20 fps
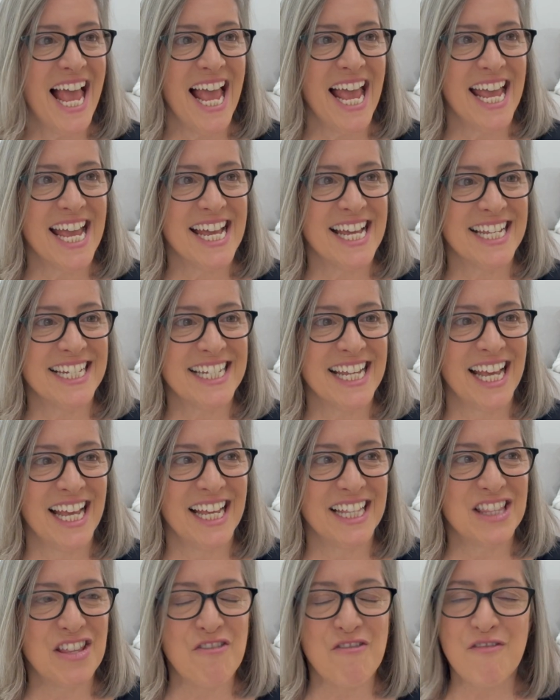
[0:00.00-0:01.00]
And
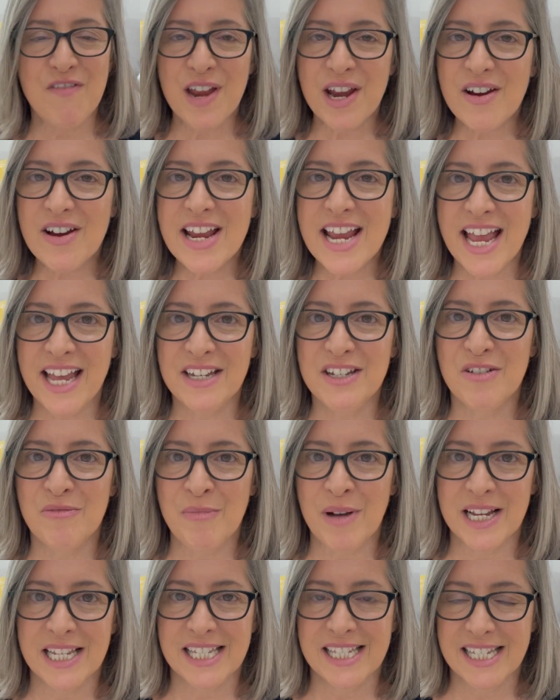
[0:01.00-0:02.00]
at the very end of
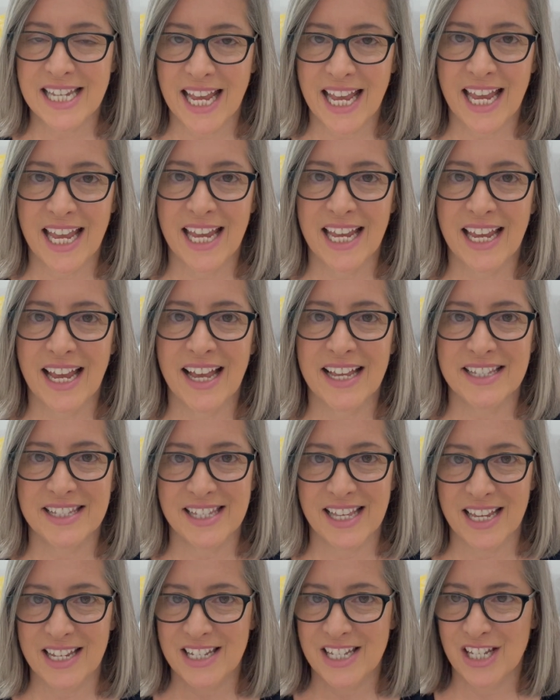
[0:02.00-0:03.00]
my stay, I
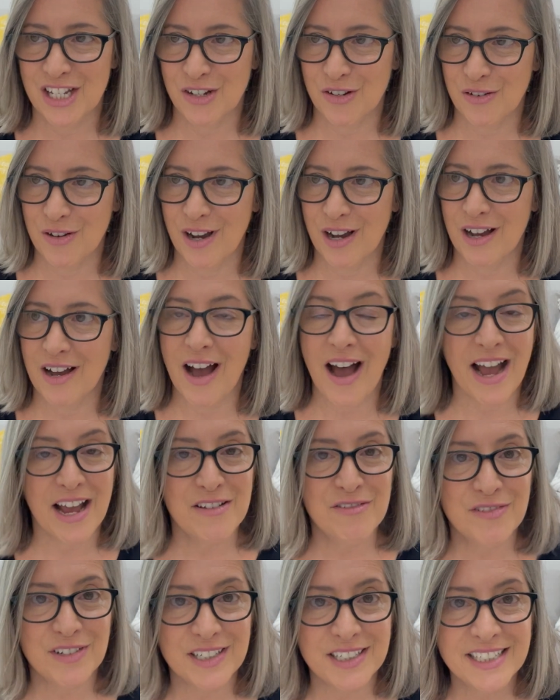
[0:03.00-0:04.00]
said to
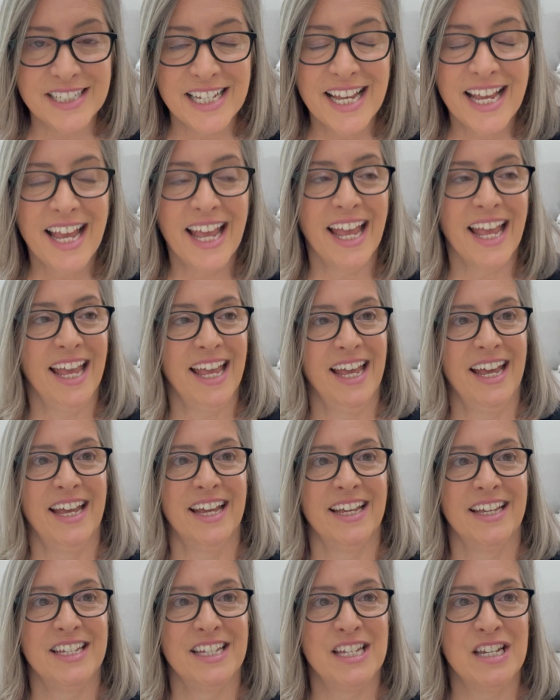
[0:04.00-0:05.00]
Ivan,
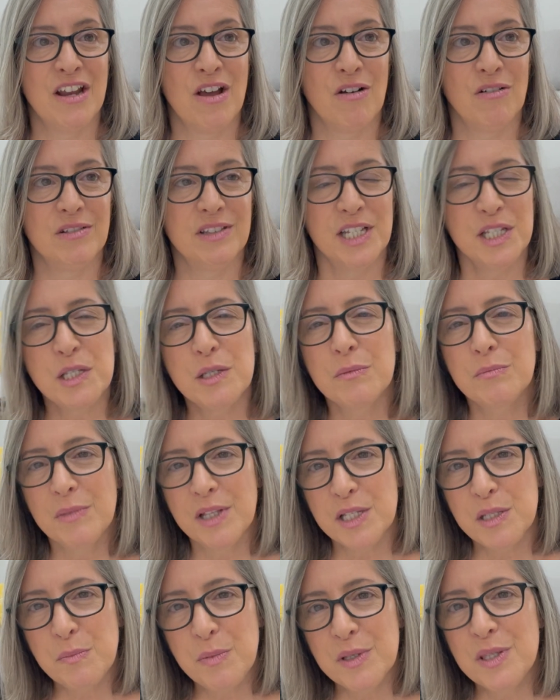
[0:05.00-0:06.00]
you know, let's
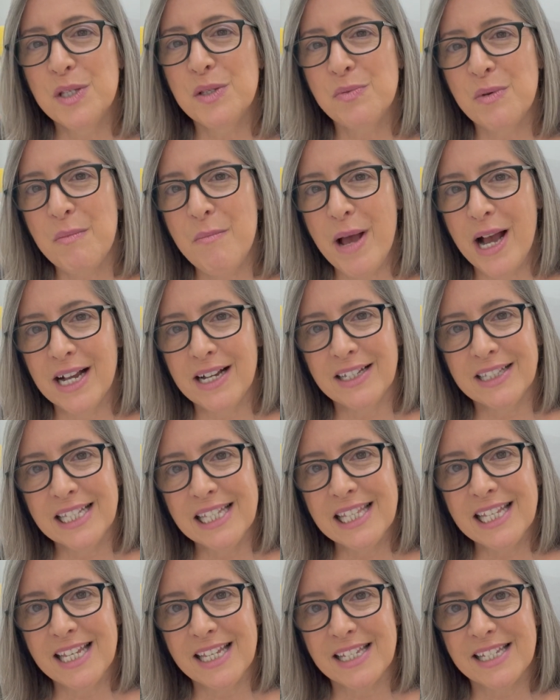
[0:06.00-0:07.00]
put this one back on the
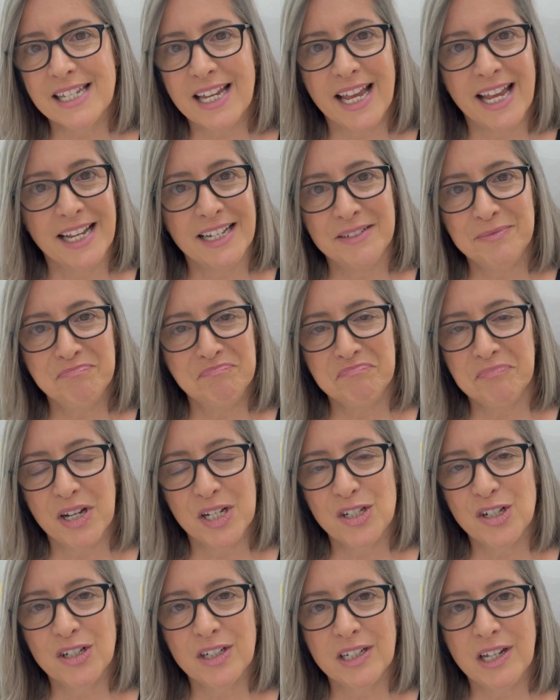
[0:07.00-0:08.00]
list. I
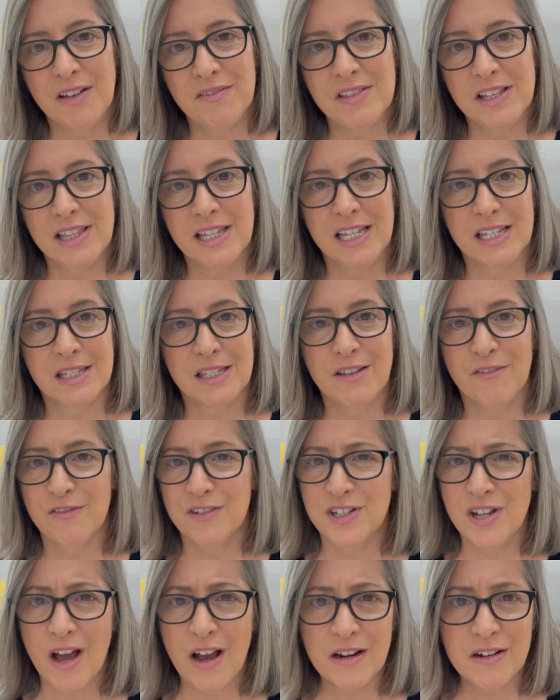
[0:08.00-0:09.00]
took it off the list. The
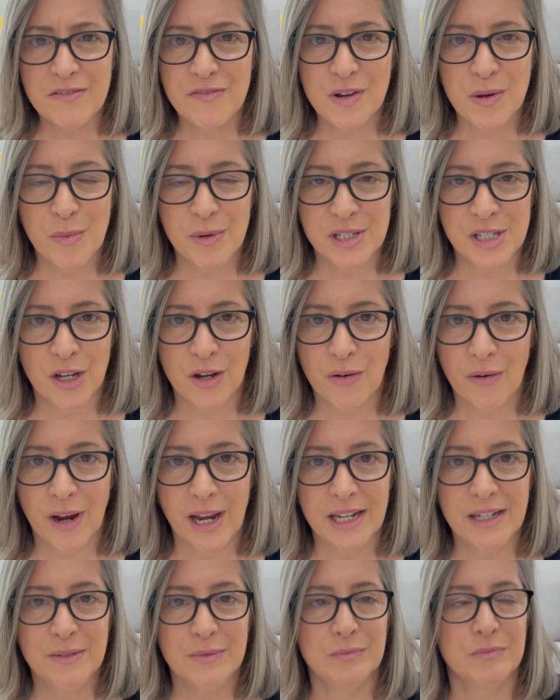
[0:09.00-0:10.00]
photography wasn't
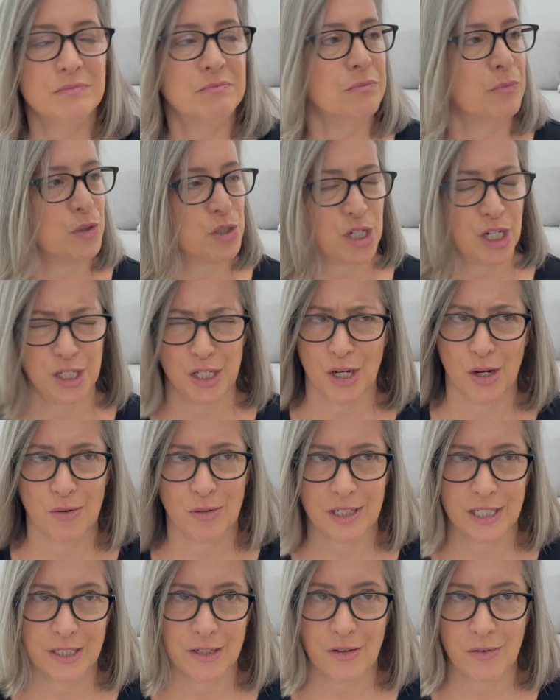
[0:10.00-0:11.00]
great, which I
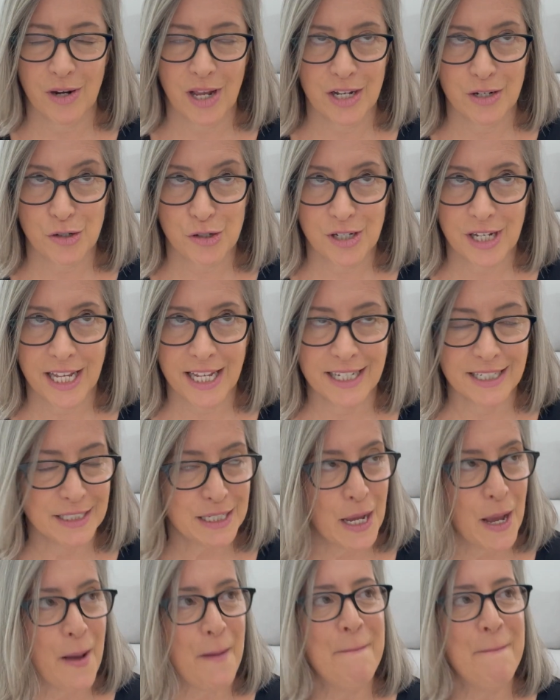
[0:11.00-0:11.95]
totally don't understand.